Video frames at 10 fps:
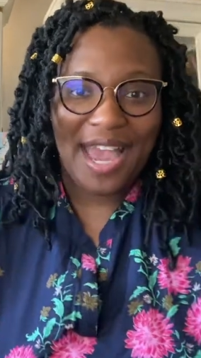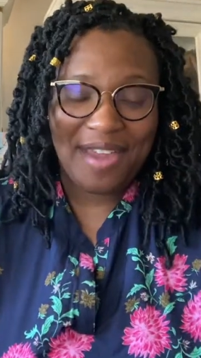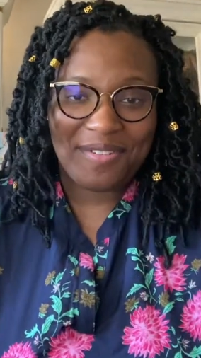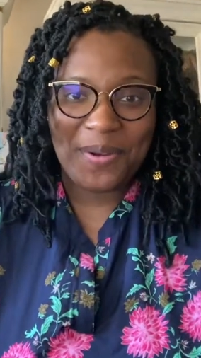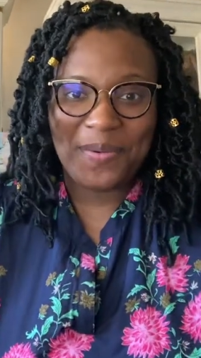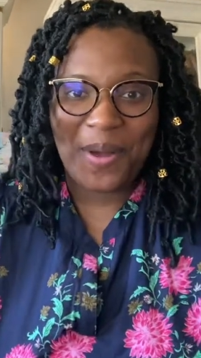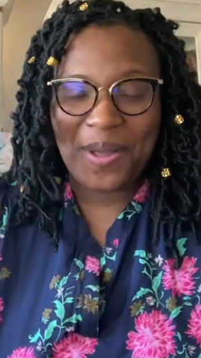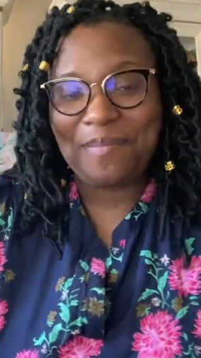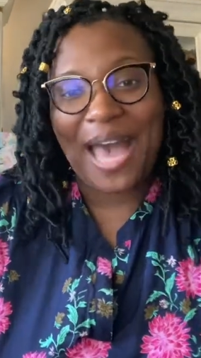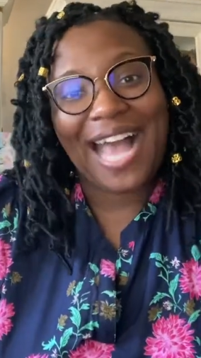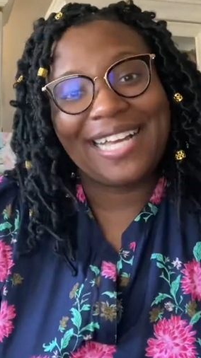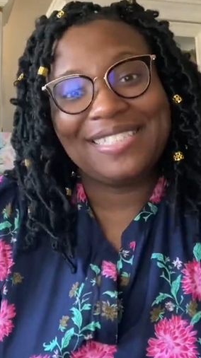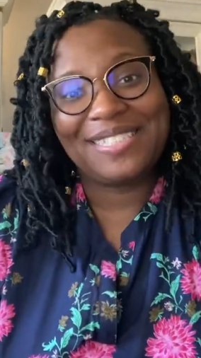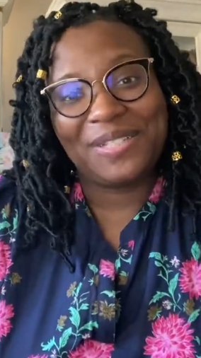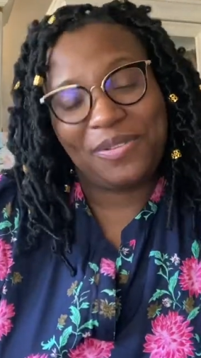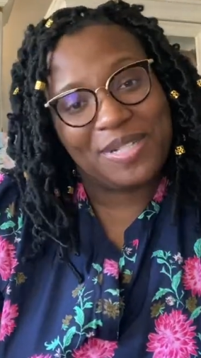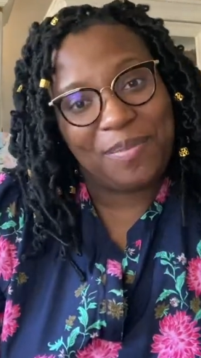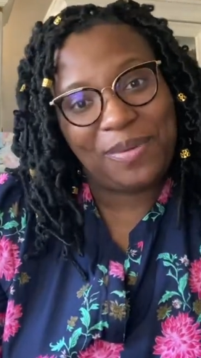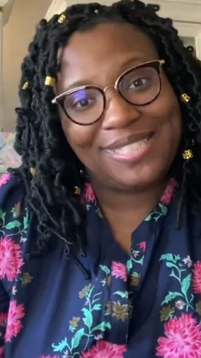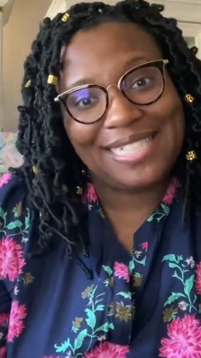everyone, welcome back. It's the Louis
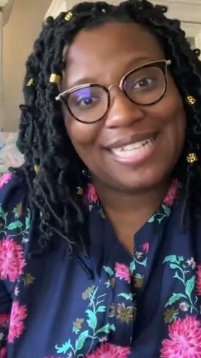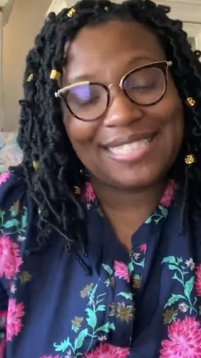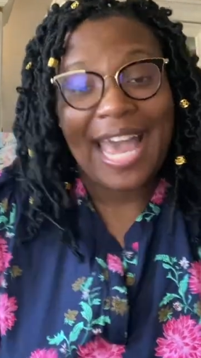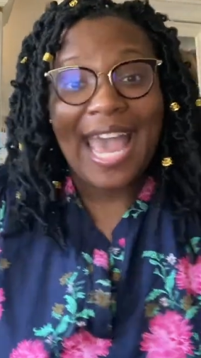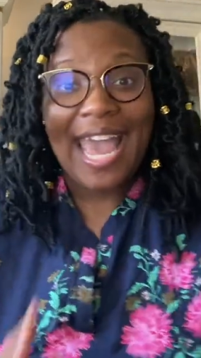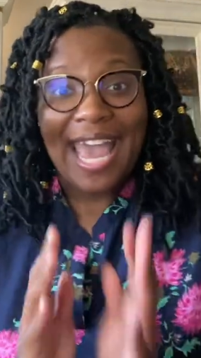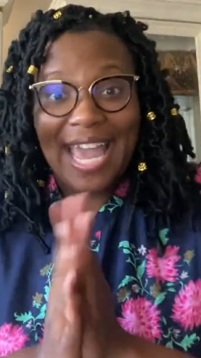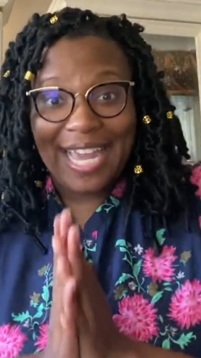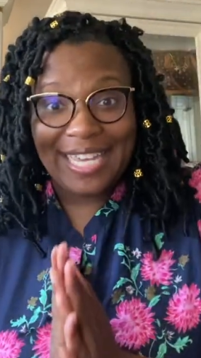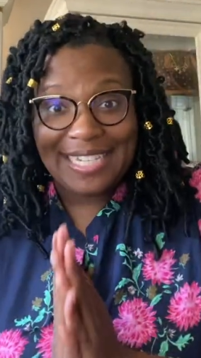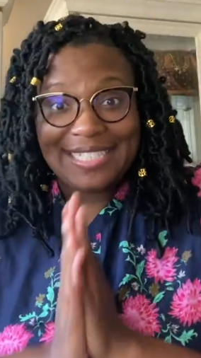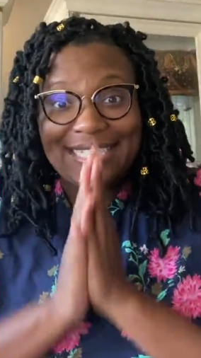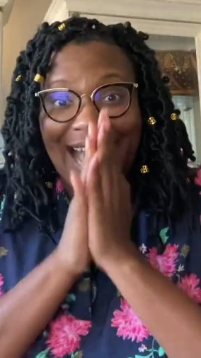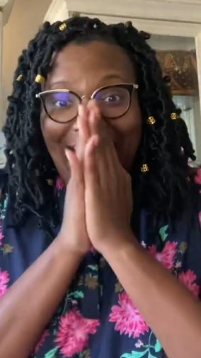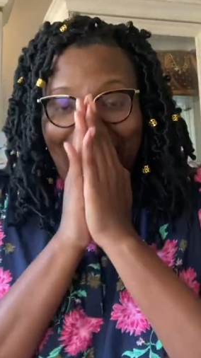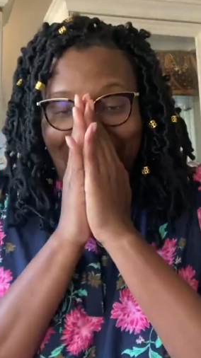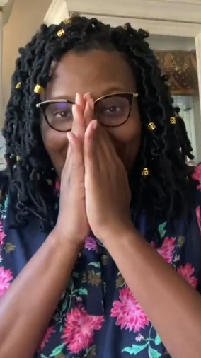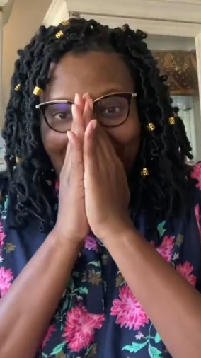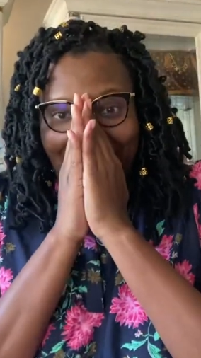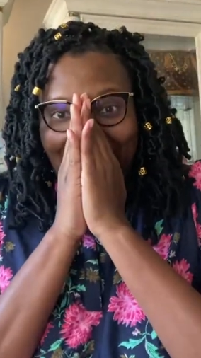Vuitton Princess, and
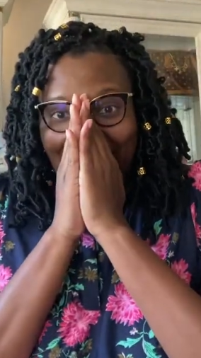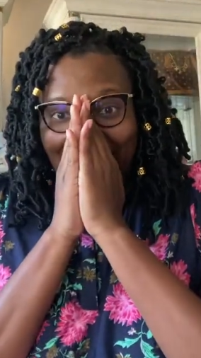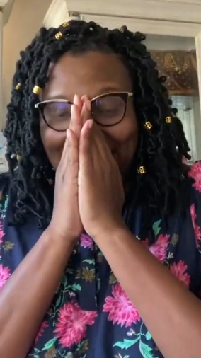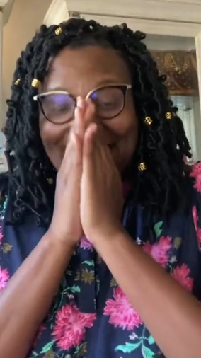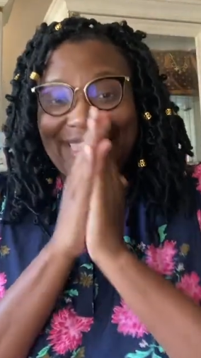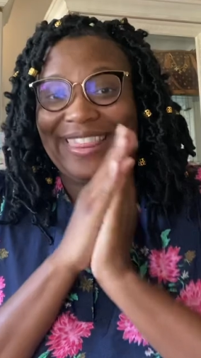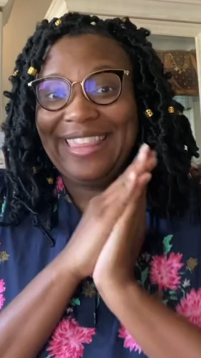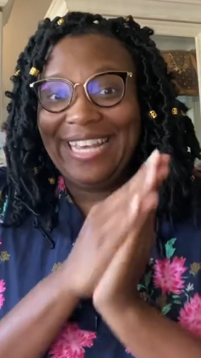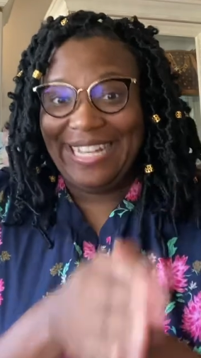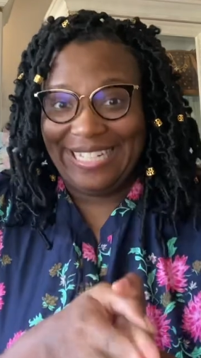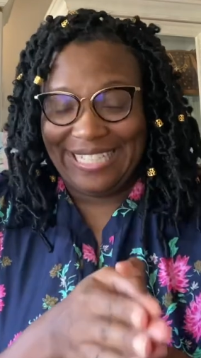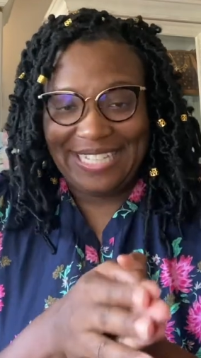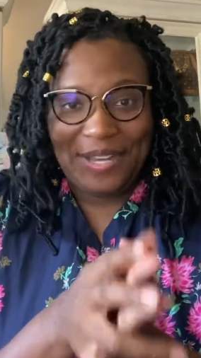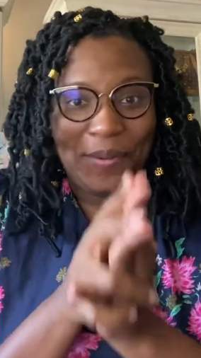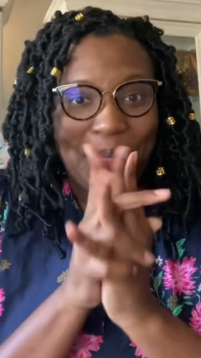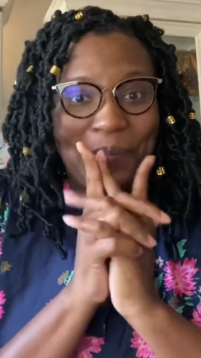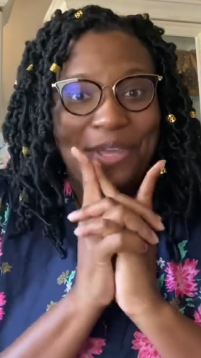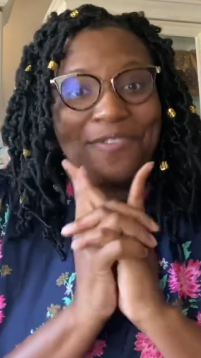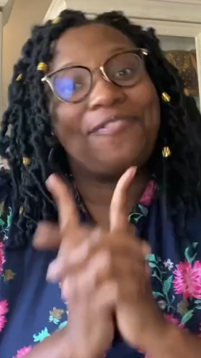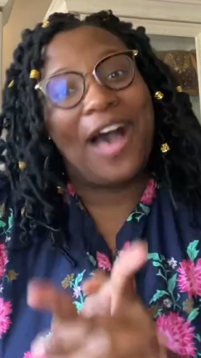I think
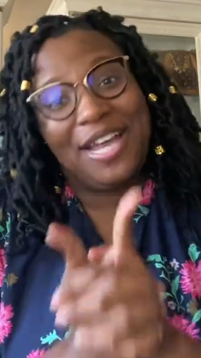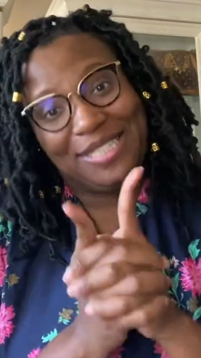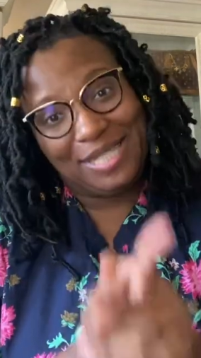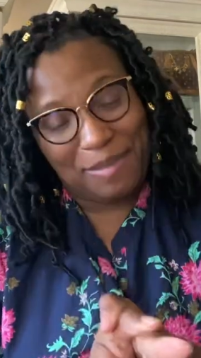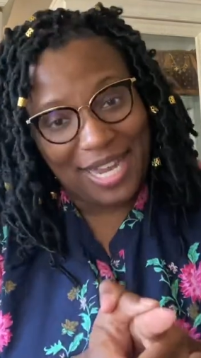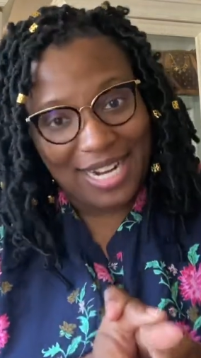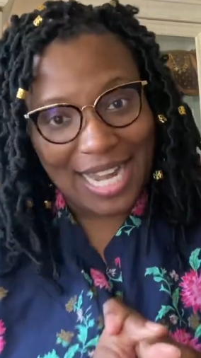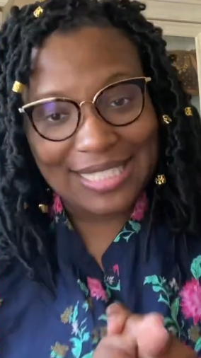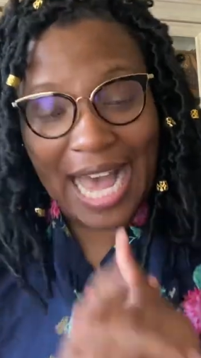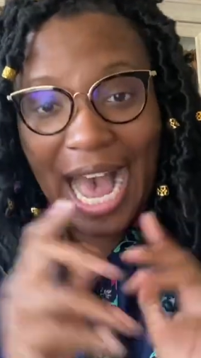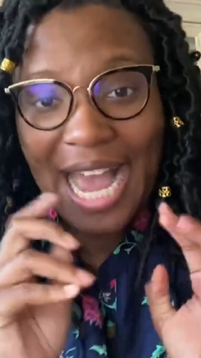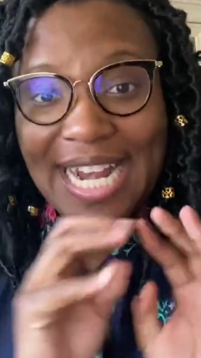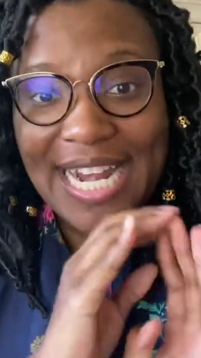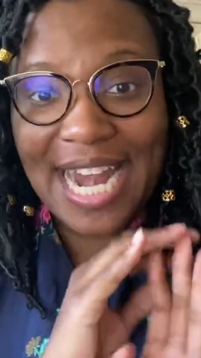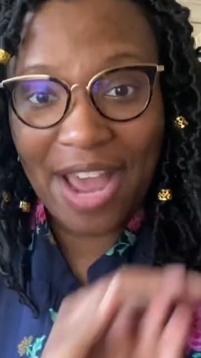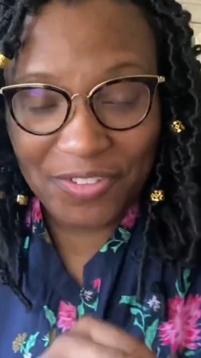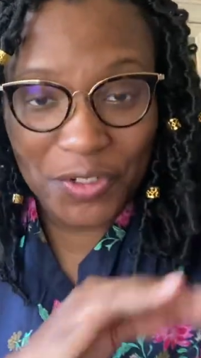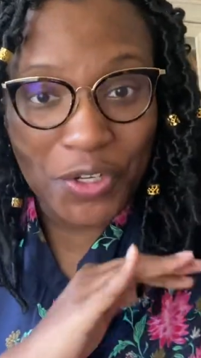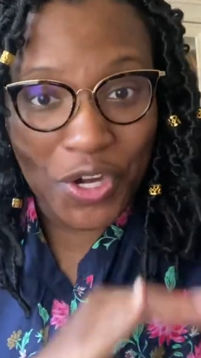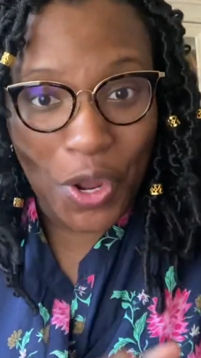we finally made it, guys. I
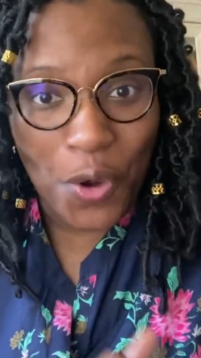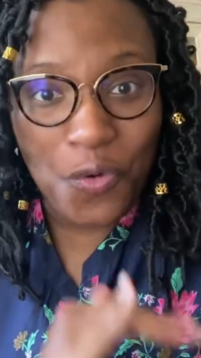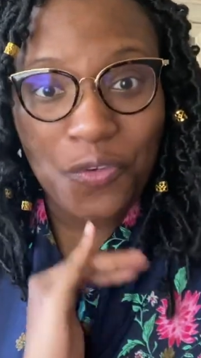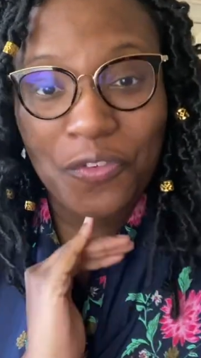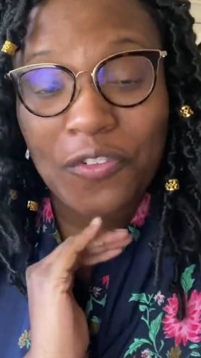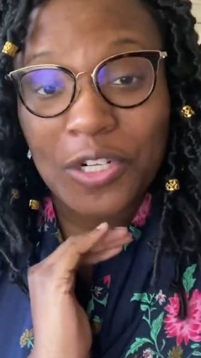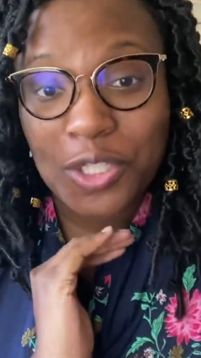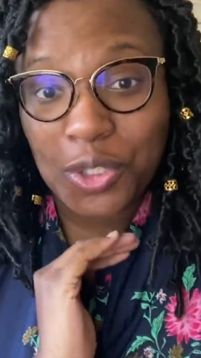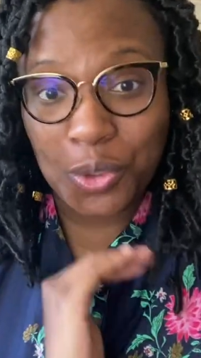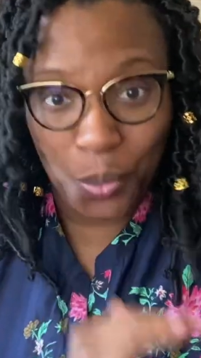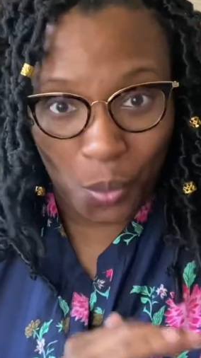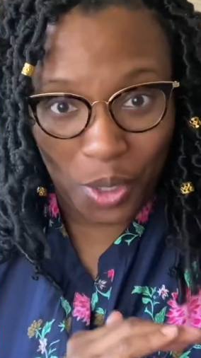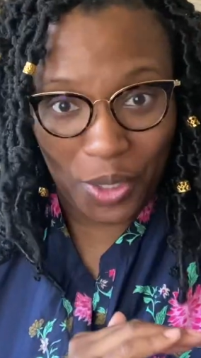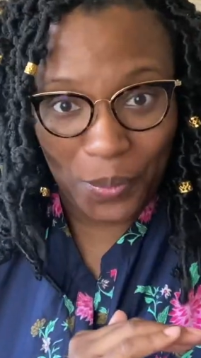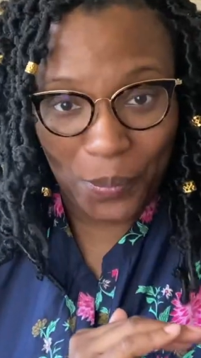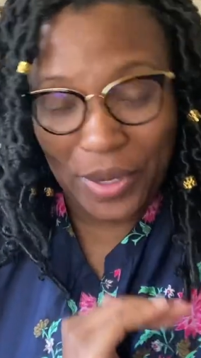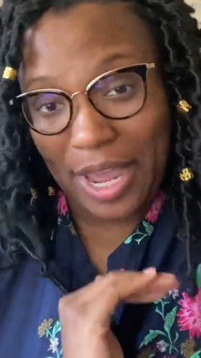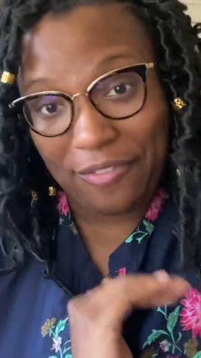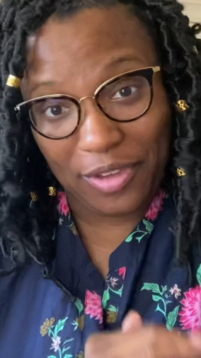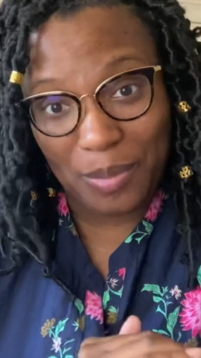never know for sure when
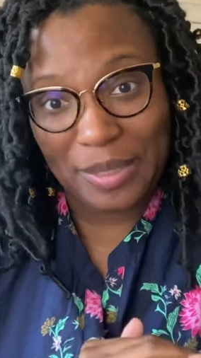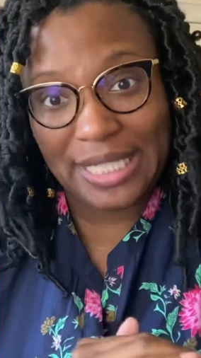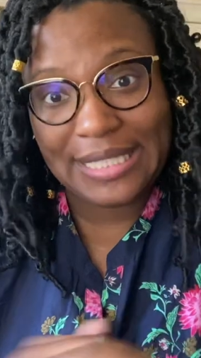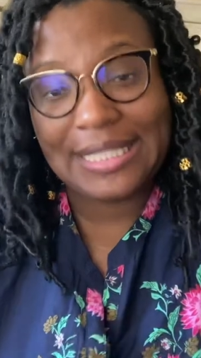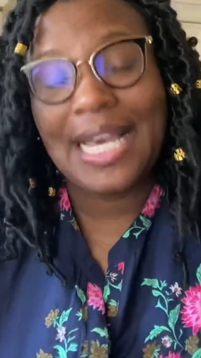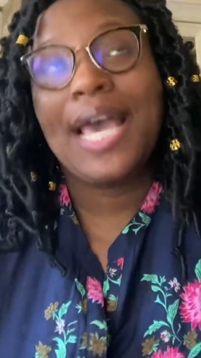I film these